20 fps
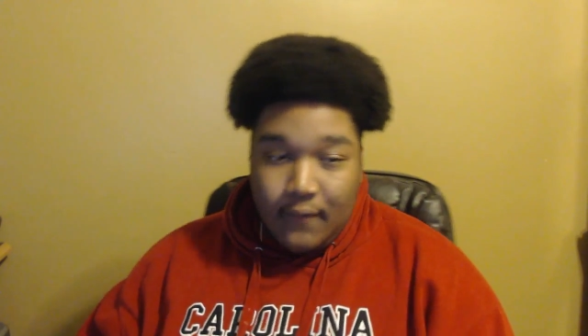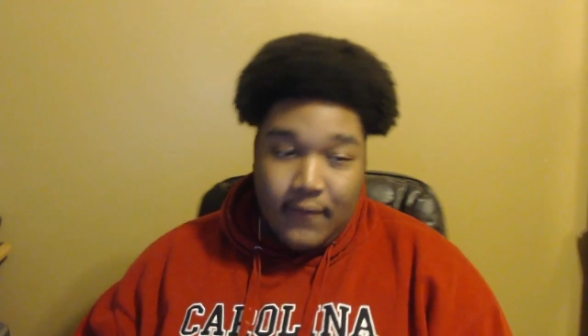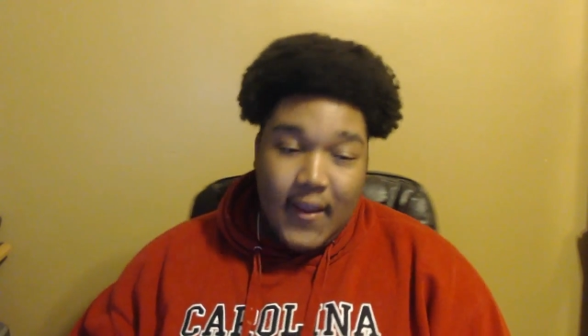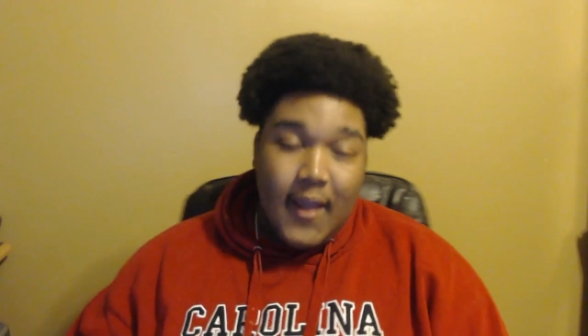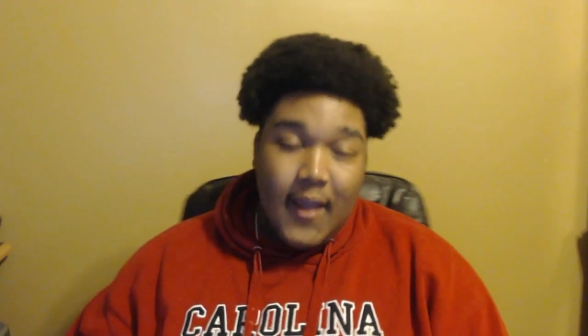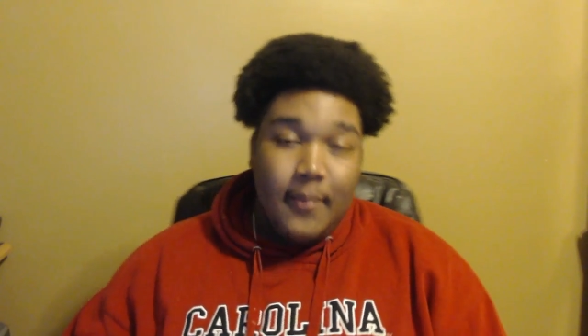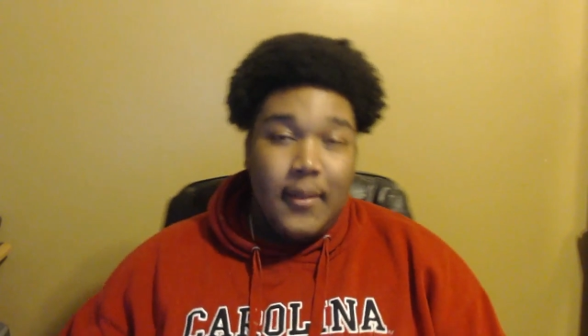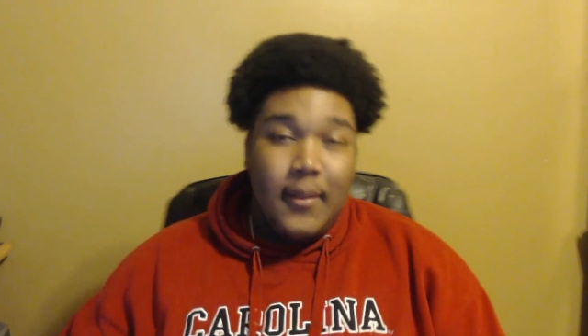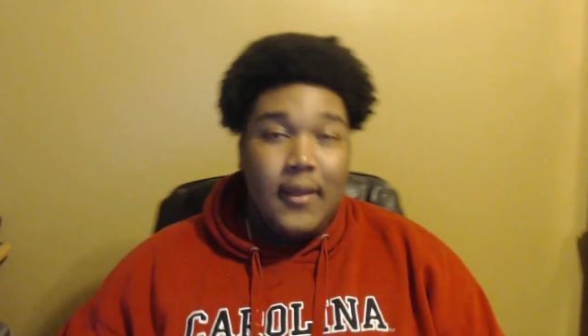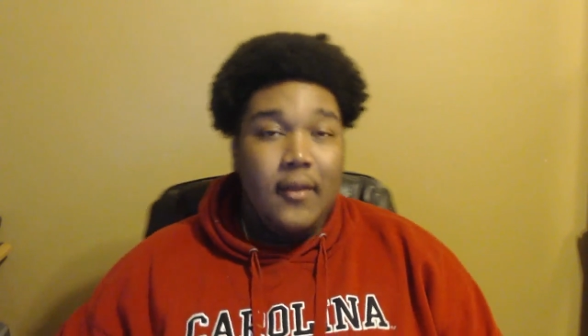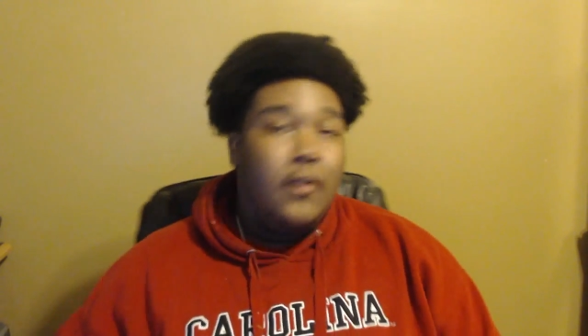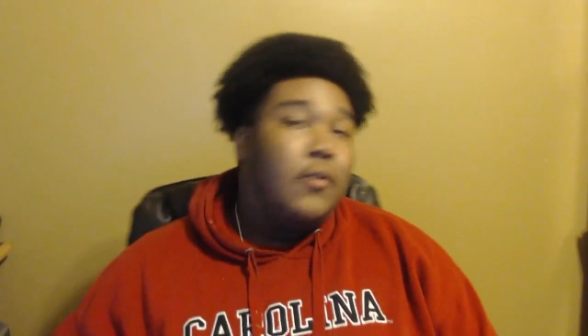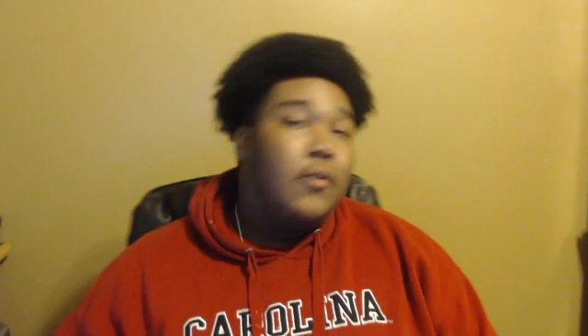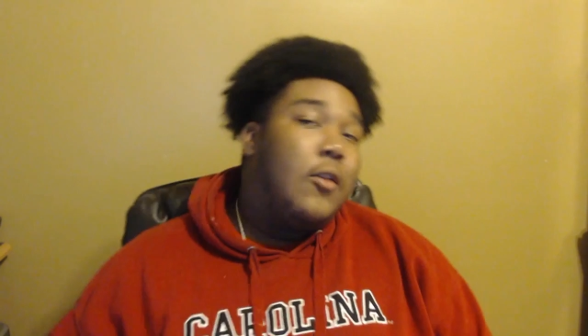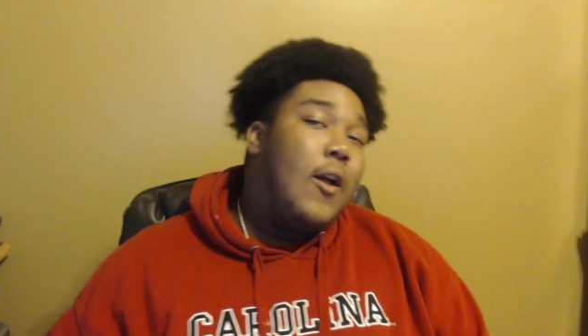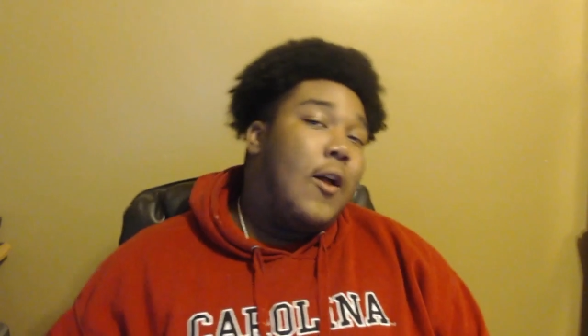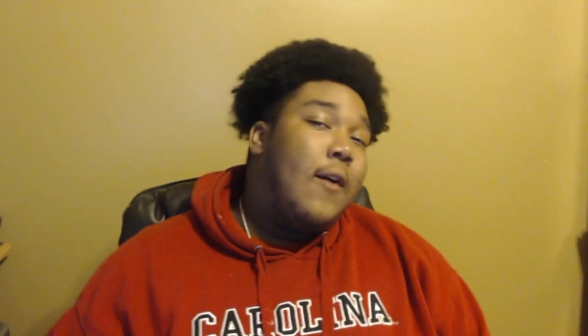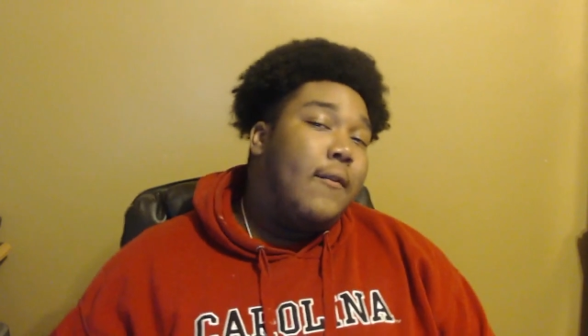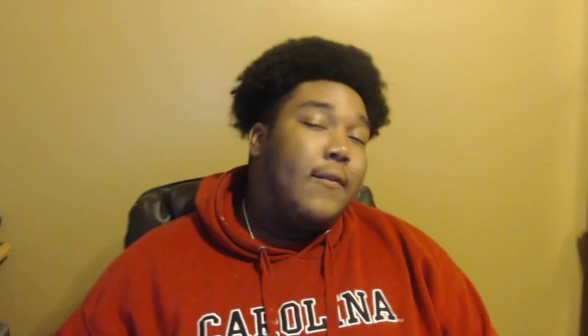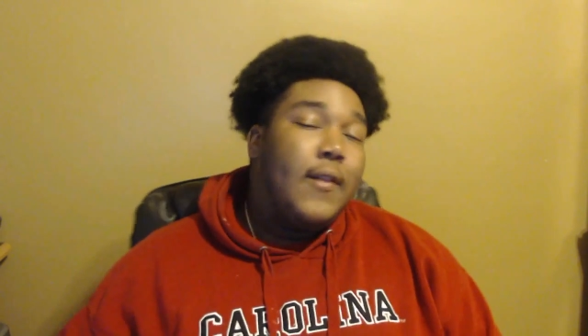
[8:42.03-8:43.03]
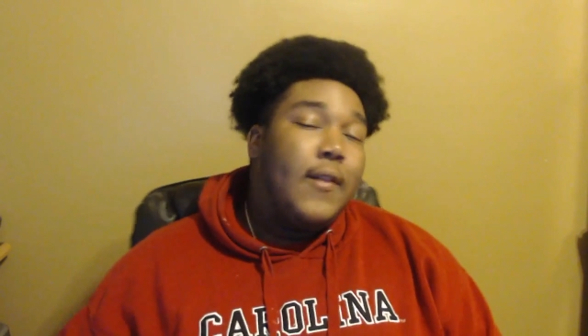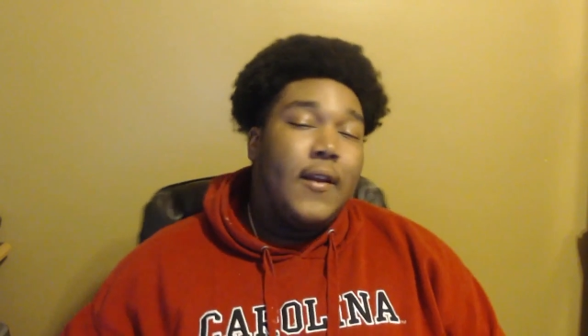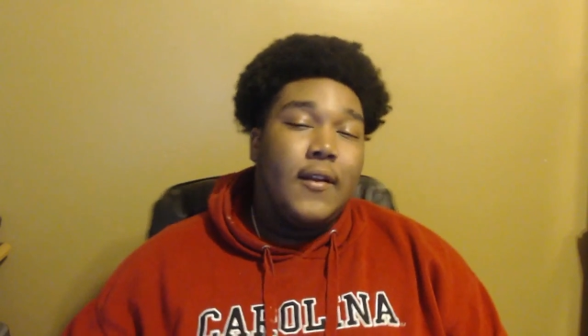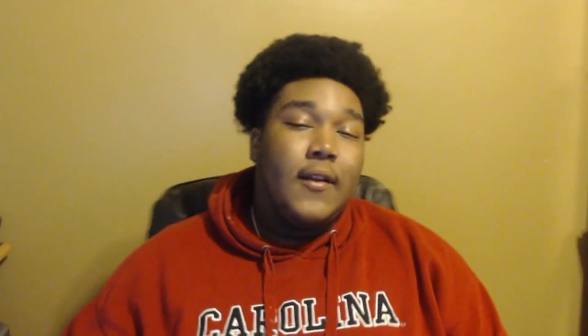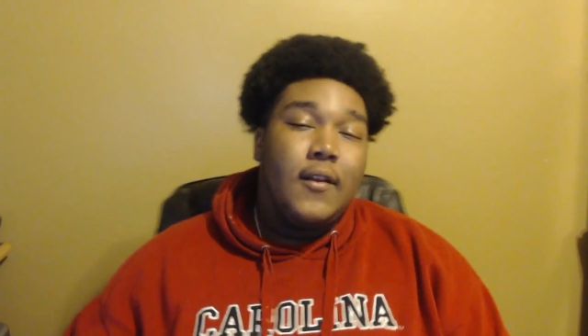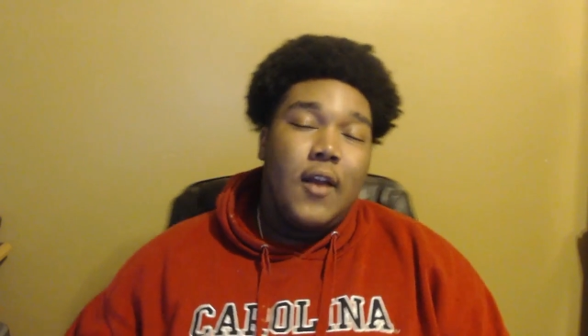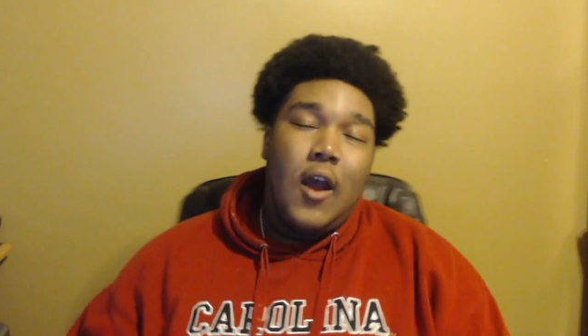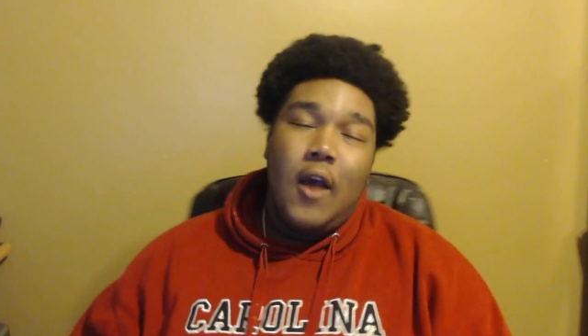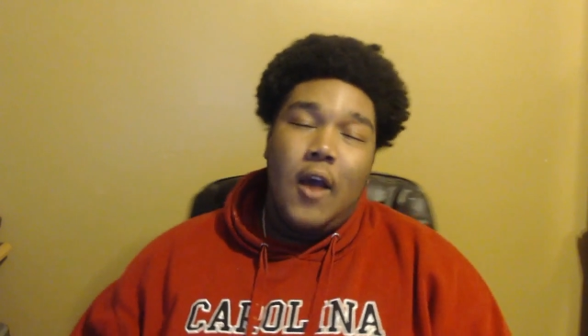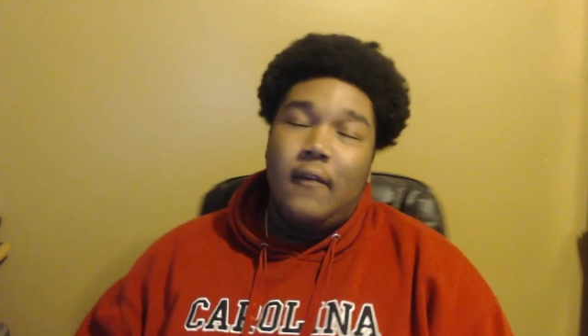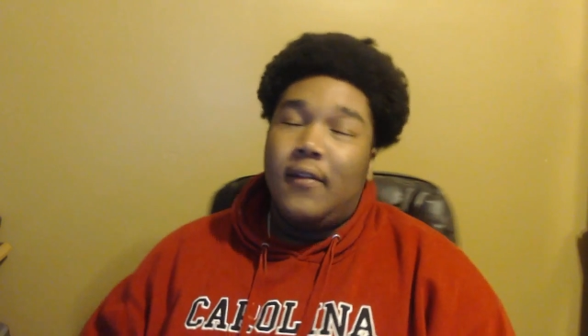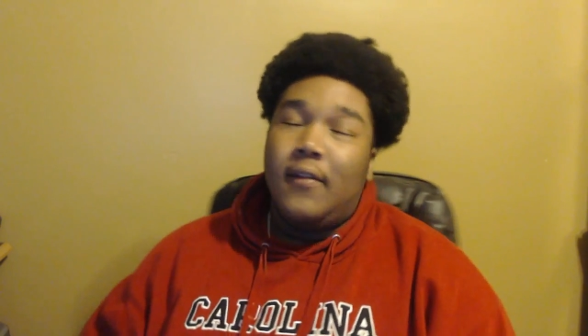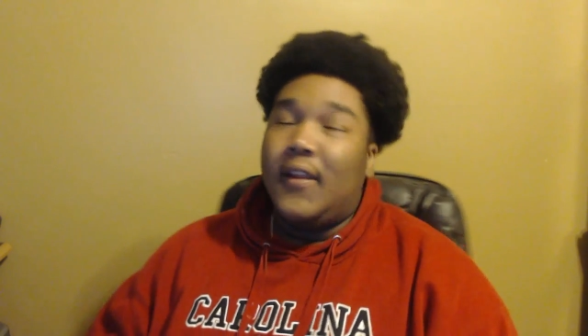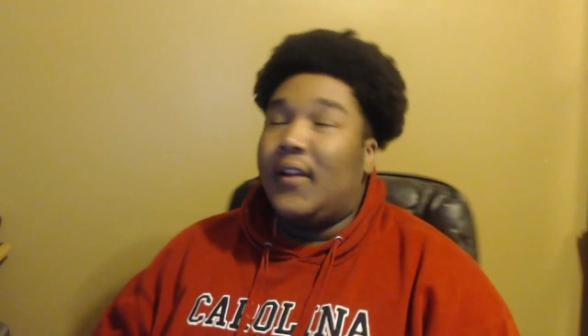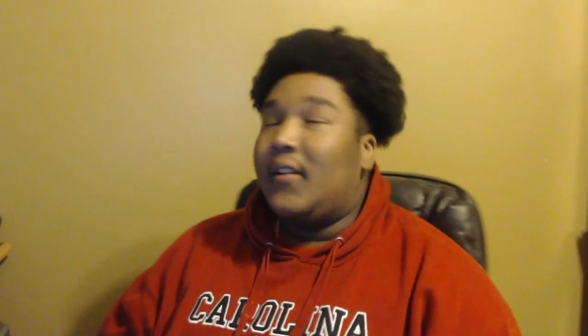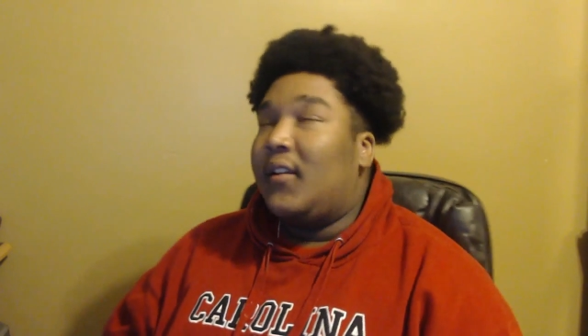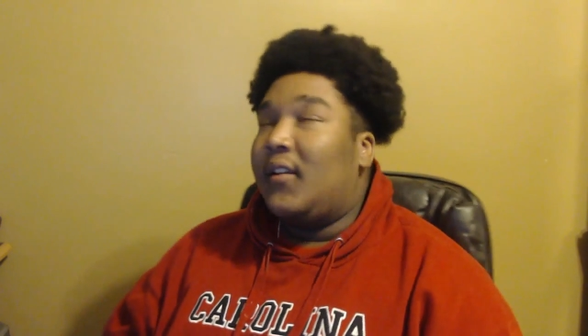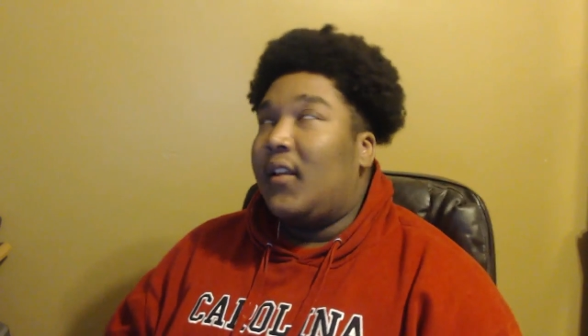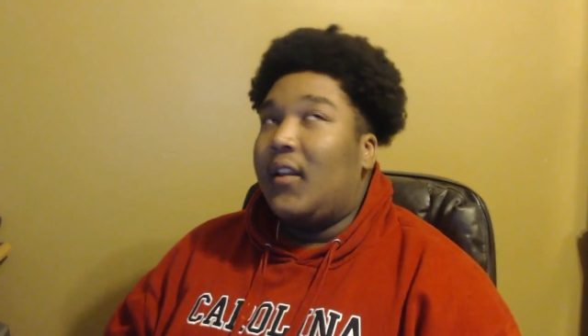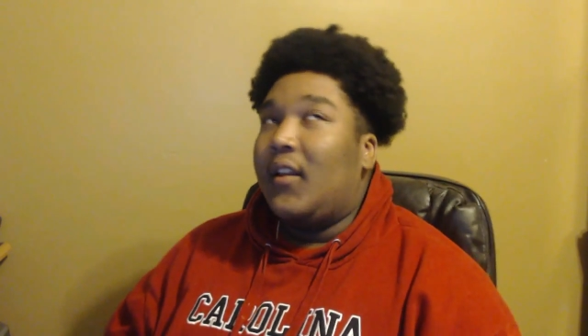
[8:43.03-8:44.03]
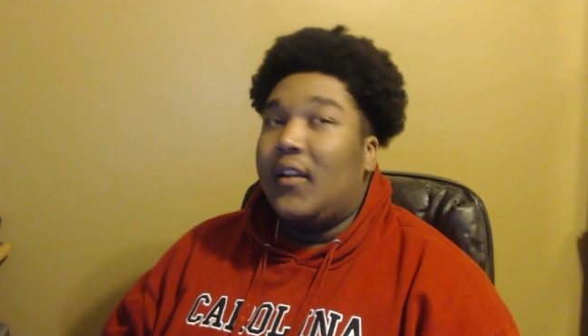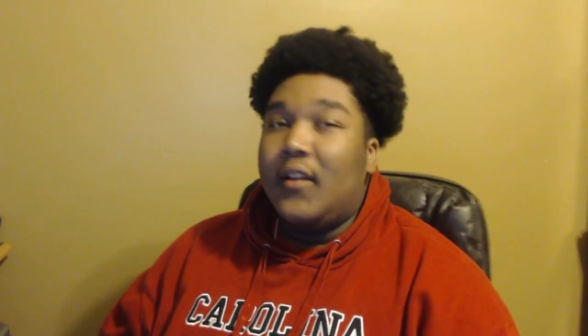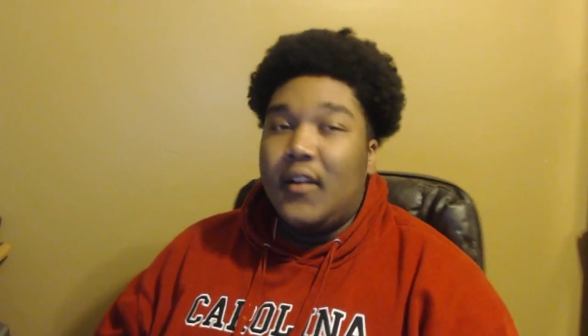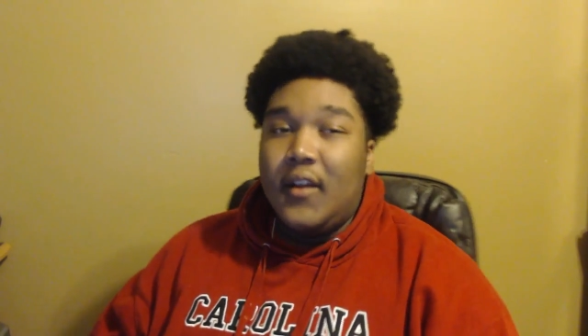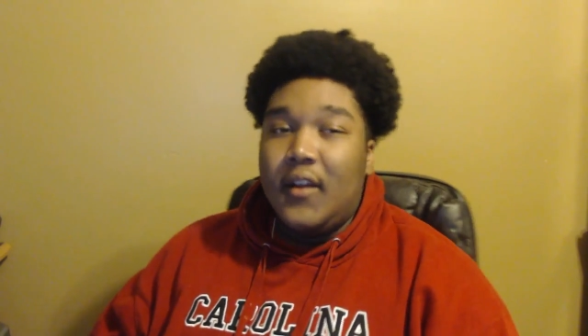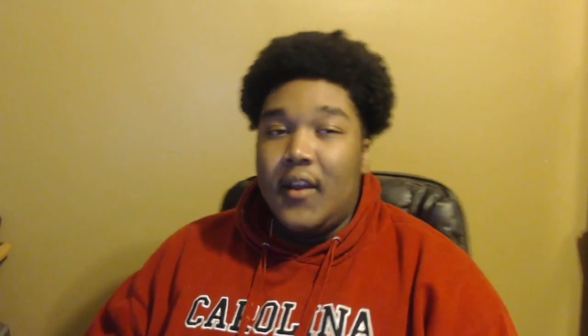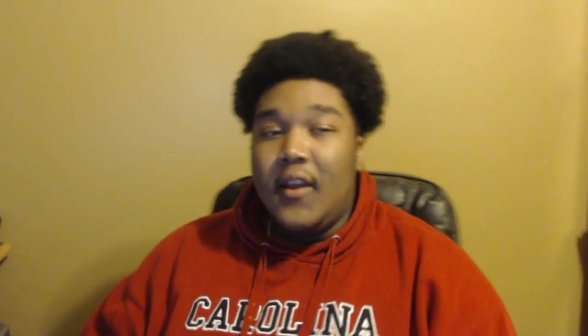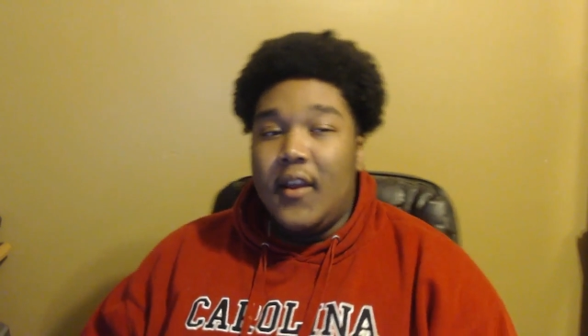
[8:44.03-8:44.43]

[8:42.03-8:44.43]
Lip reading: a family conflict.